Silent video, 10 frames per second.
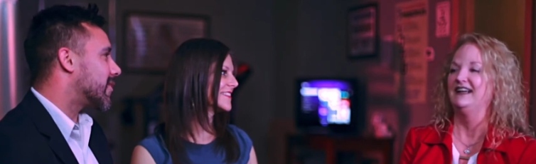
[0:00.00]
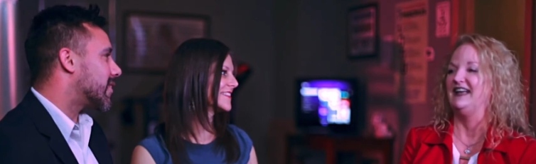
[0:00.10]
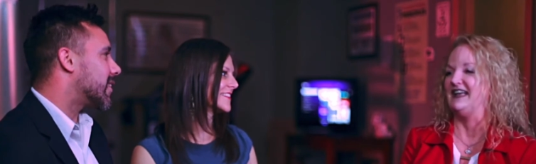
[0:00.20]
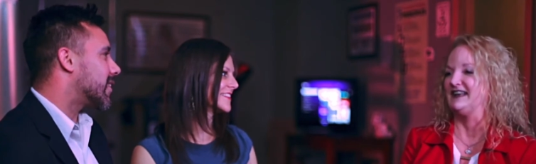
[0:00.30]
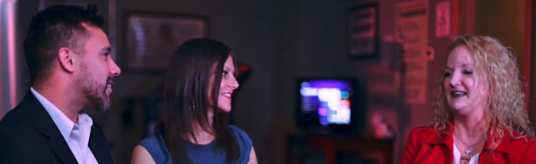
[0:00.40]

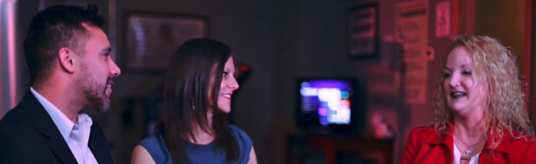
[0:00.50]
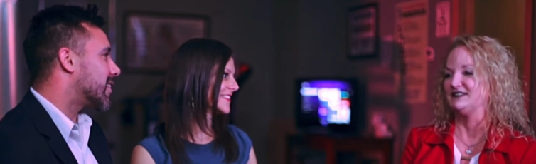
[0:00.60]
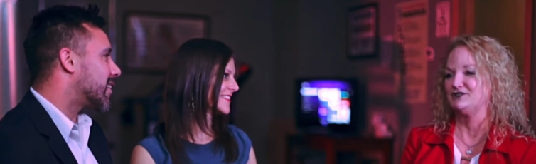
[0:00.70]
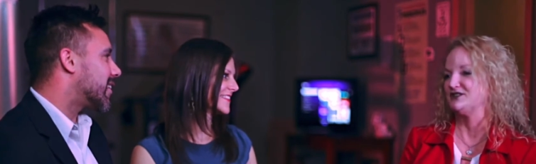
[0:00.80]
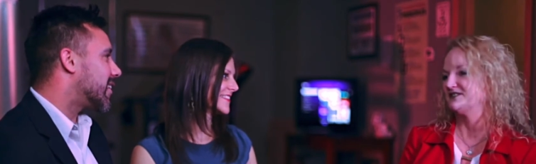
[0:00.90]
Speaker 1: and
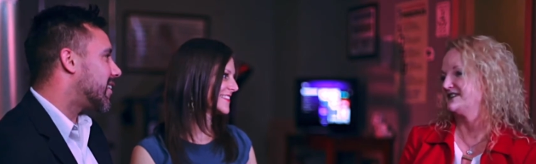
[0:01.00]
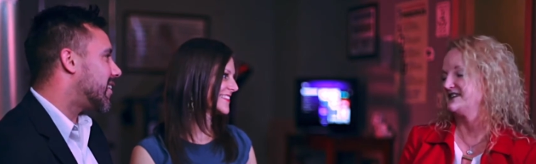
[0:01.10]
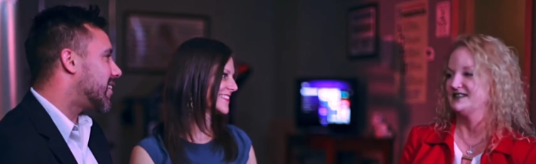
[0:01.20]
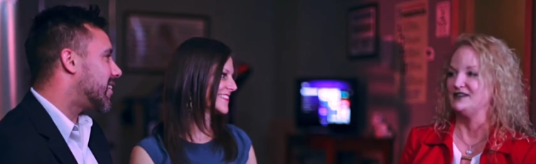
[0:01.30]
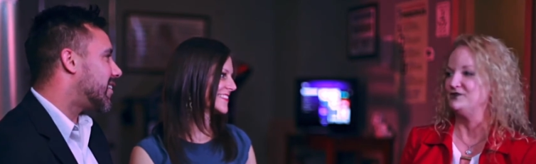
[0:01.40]
it's just
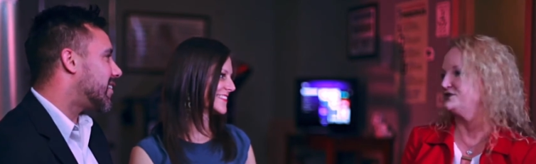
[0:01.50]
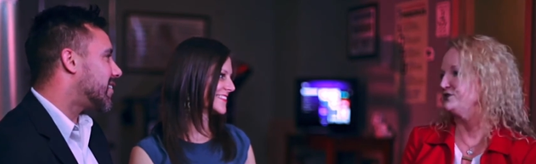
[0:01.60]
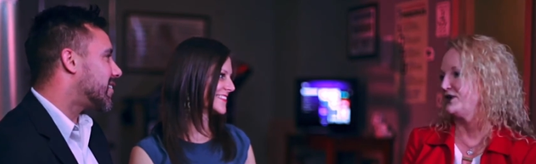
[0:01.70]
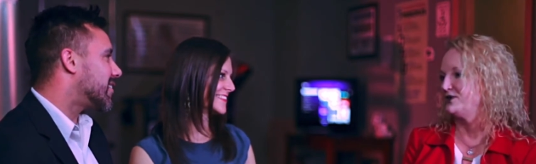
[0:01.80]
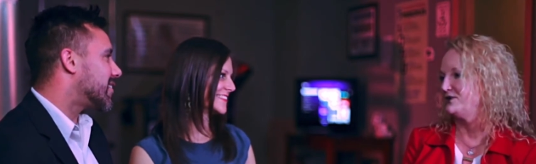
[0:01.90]
continued to
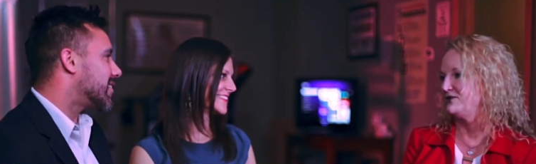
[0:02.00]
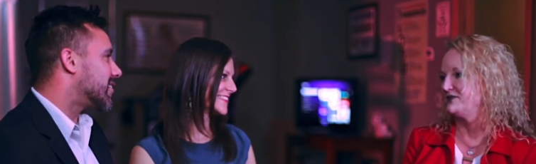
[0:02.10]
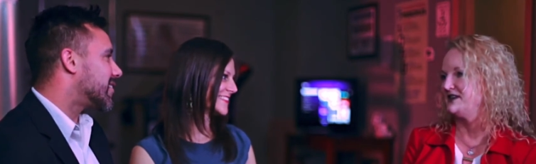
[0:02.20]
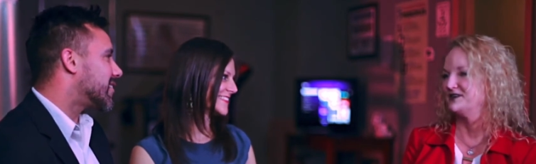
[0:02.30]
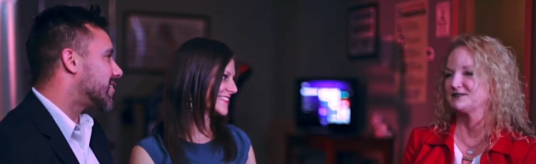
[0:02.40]
grow over
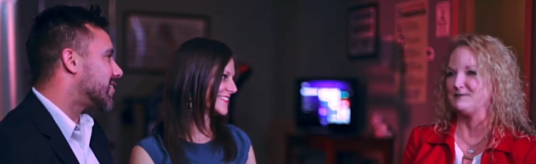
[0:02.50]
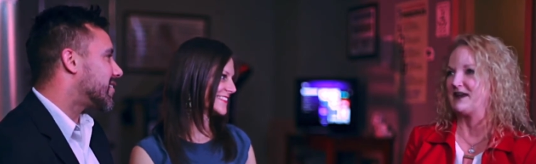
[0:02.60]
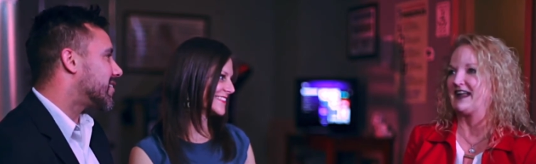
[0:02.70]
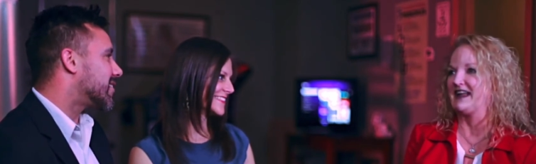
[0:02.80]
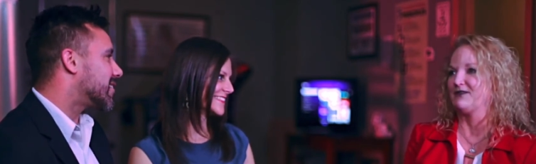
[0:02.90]
the years. I mean,
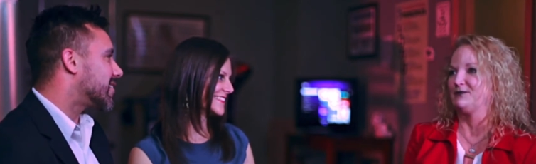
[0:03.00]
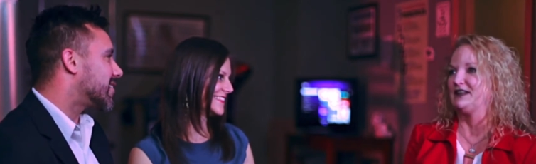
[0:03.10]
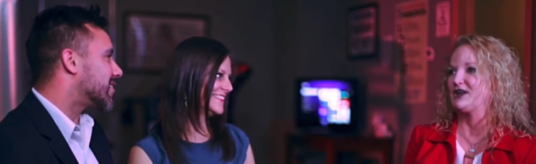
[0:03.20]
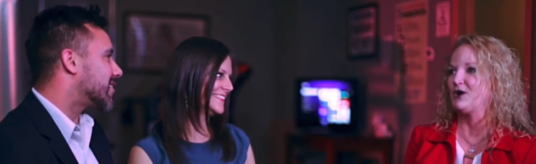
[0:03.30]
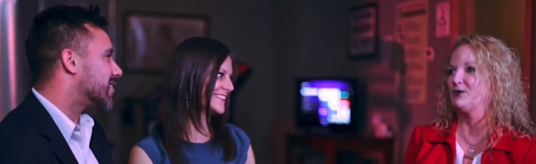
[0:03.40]
I can't really
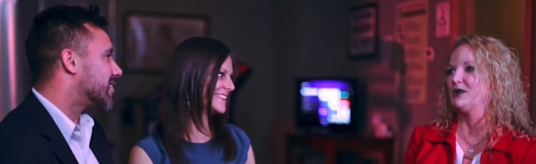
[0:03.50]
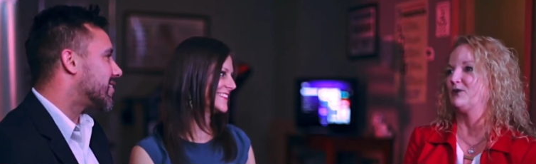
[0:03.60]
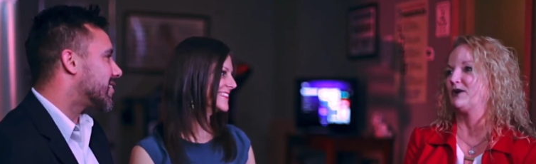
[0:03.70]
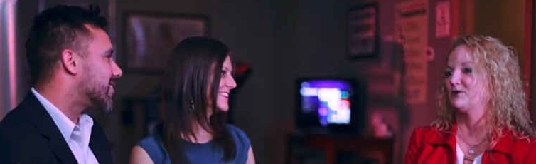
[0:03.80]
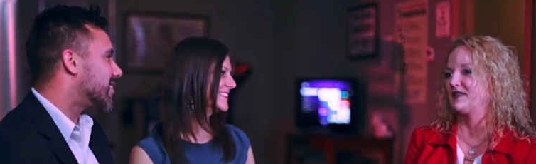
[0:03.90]
go
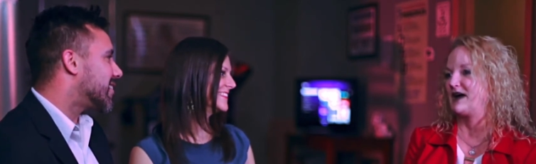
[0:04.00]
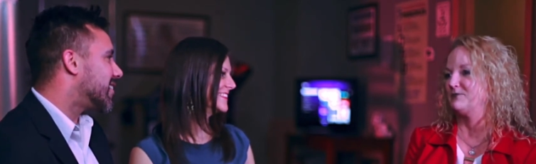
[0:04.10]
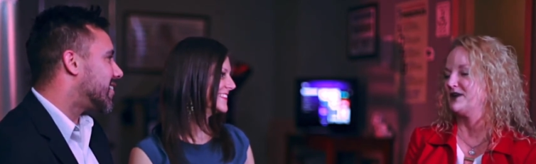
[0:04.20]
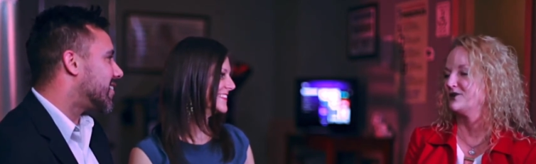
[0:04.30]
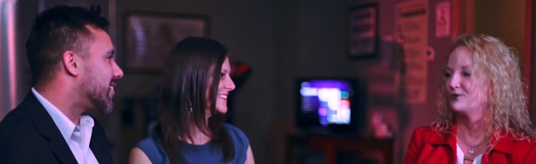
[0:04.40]
anywhere without
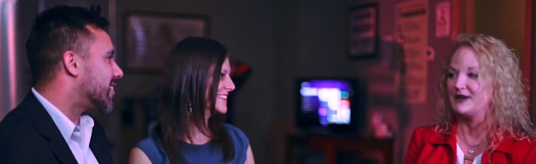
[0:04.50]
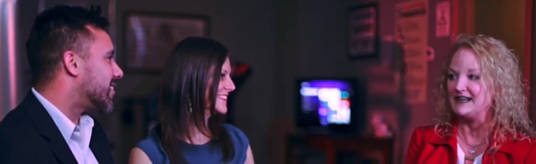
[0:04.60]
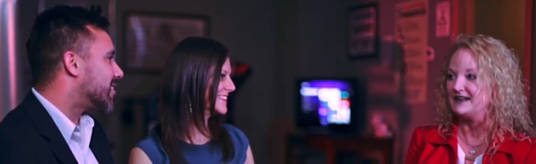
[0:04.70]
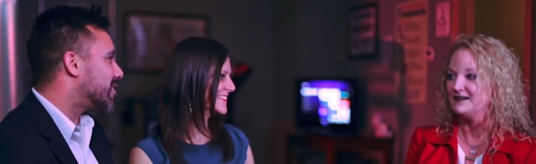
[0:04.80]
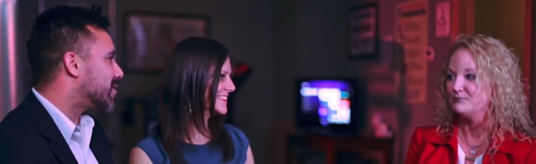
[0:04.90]
being
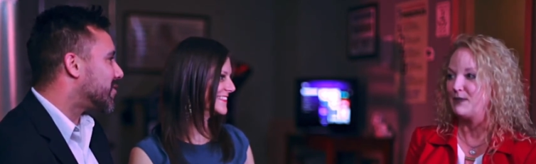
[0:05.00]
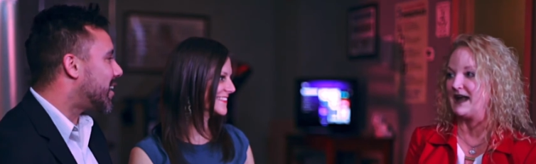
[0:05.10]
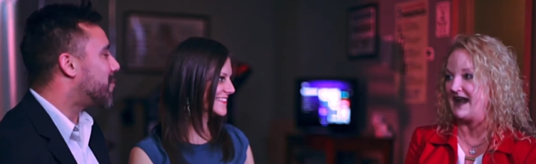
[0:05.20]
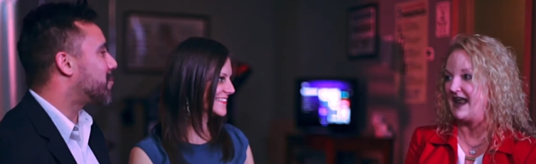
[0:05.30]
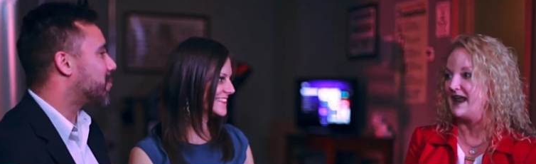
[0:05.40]
greeted
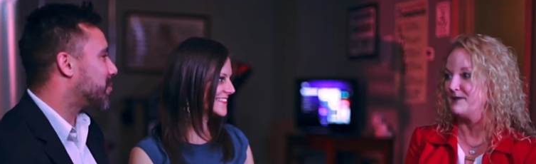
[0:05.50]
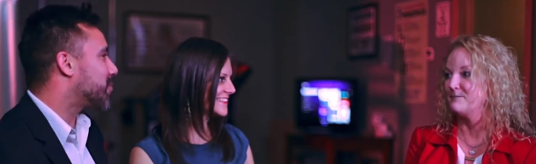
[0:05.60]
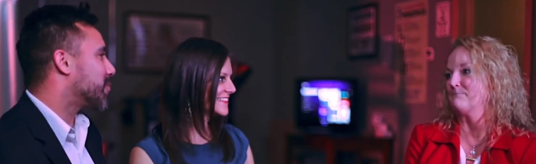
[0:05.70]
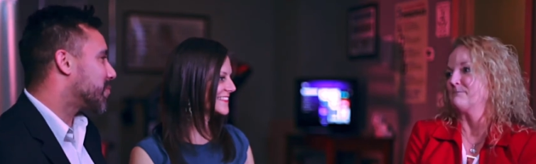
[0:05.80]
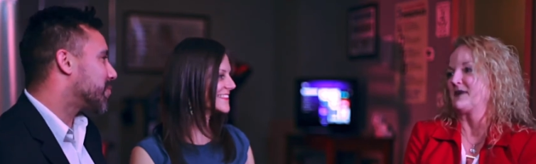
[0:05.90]
by name,
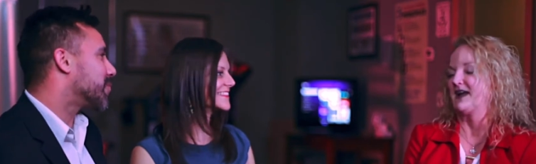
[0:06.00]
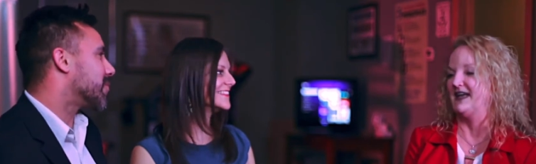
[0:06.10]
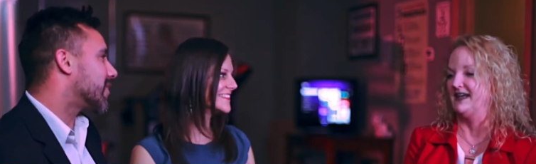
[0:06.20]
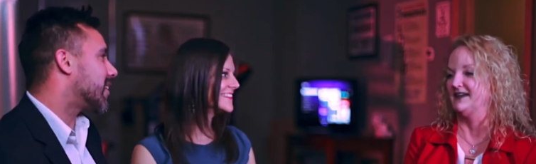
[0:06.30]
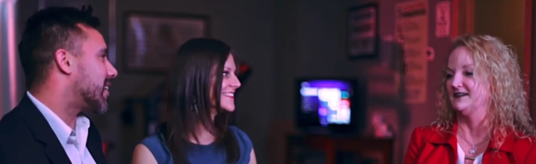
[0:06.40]
mm-hmm.
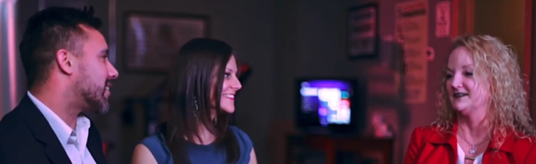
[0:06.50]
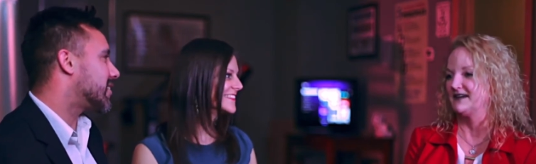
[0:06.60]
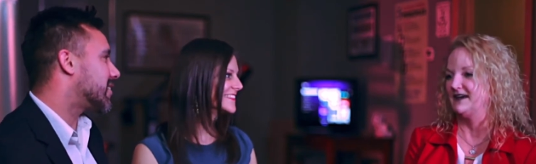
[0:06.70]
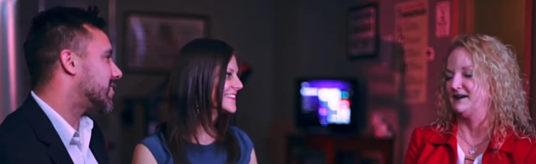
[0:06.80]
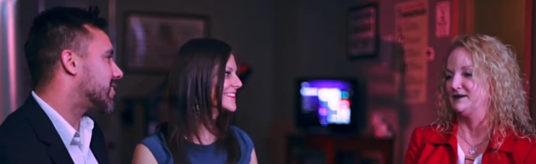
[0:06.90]
and
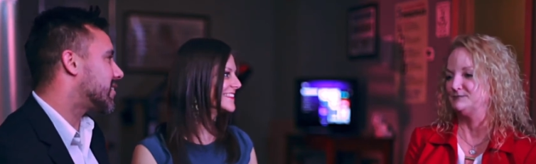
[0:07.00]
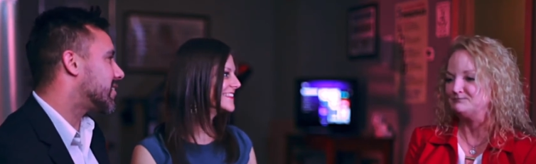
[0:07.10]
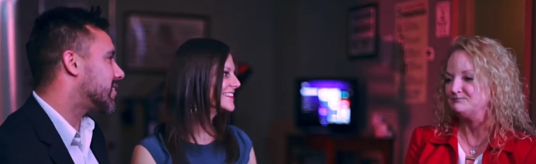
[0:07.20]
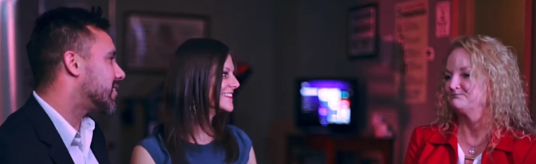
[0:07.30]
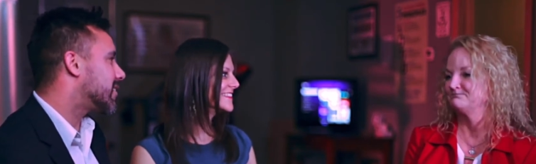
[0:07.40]
um,
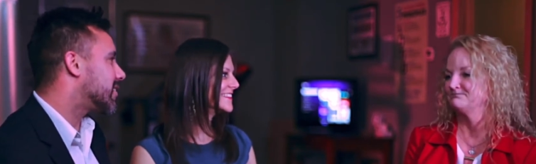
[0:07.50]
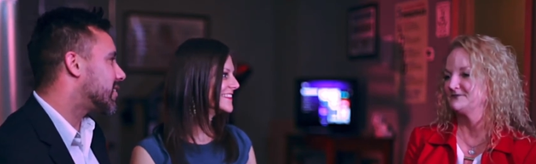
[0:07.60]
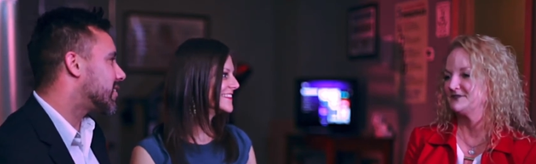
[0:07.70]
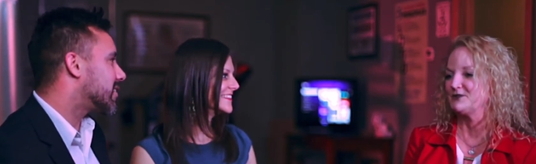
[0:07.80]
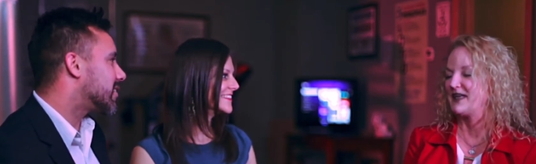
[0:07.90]

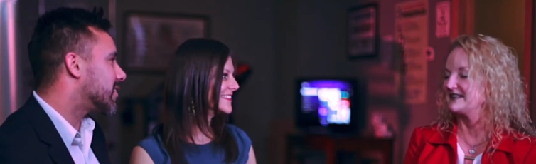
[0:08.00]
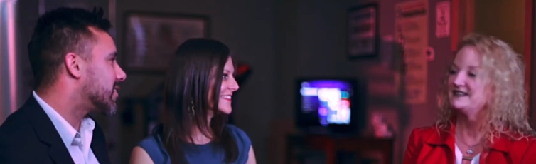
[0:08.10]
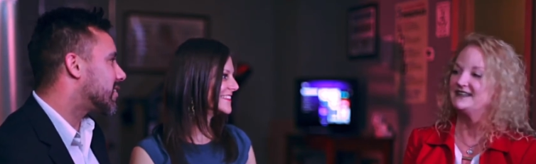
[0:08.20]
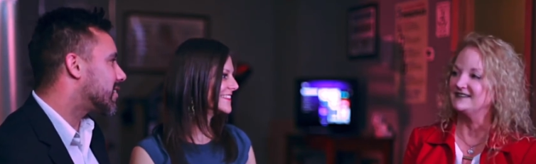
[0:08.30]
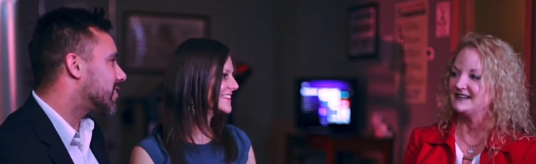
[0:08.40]
so that's
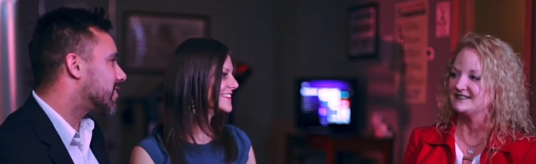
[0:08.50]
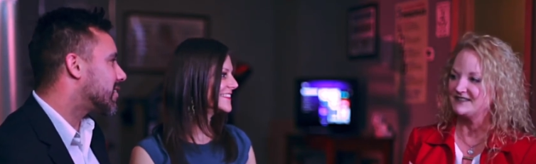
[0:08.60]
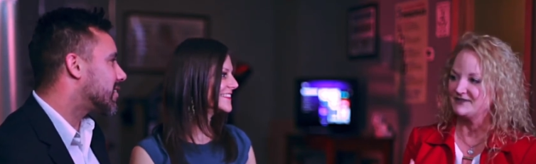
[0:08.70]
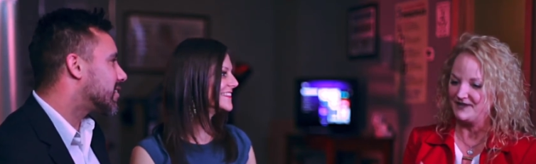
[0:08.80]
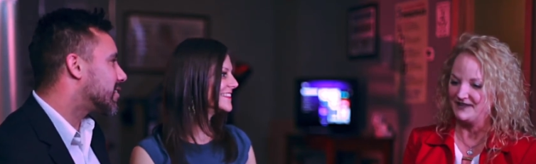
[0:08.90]
it. It's
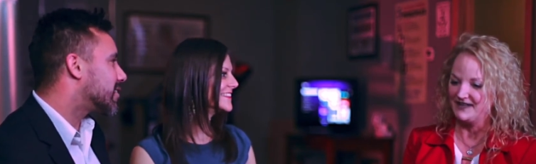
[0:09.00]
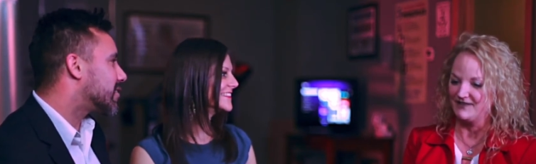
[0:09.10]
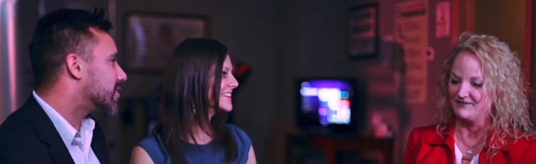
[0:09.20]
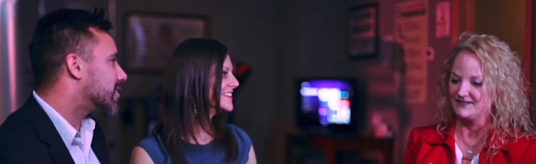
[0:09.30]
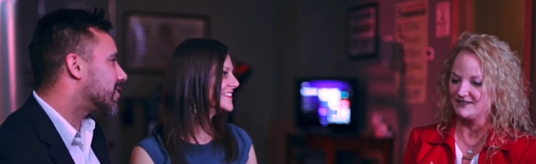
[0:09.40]
the feeling
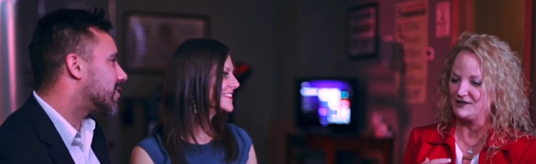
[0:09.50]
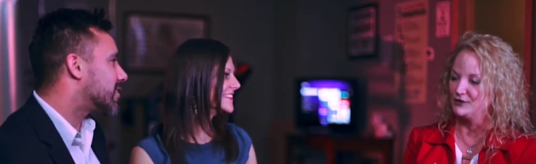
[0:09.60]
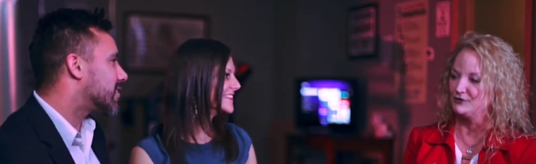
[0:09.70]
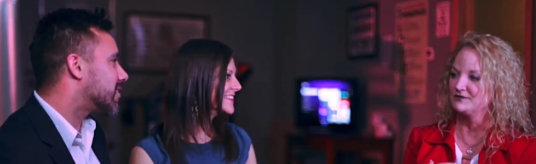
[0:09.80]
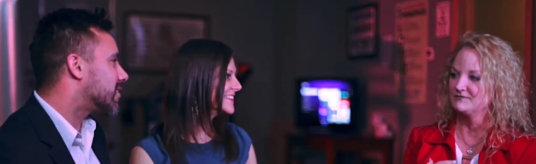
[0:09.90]
of this
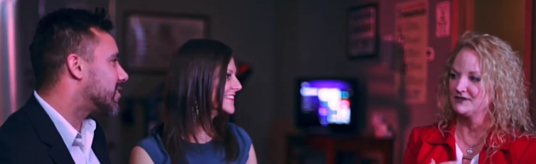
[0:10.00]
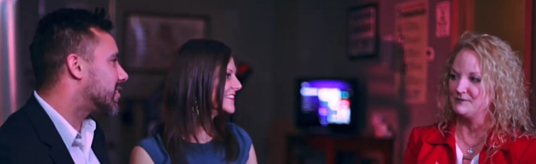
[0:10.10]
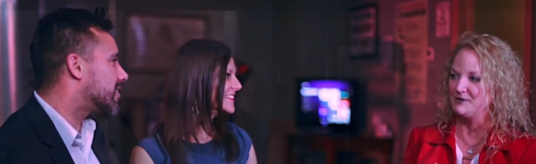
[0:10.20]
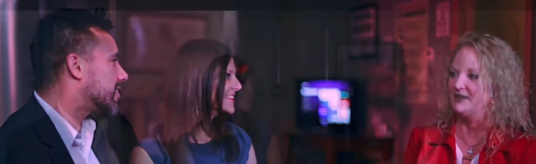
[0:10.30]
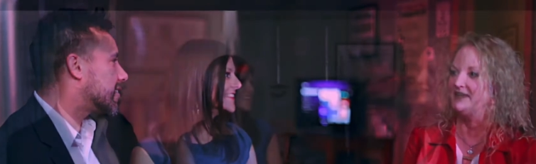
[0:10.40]
close
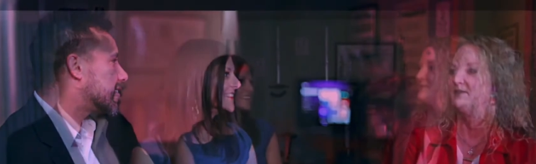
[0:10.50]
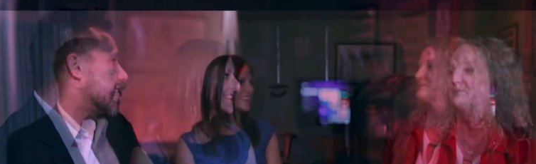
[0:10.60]
community.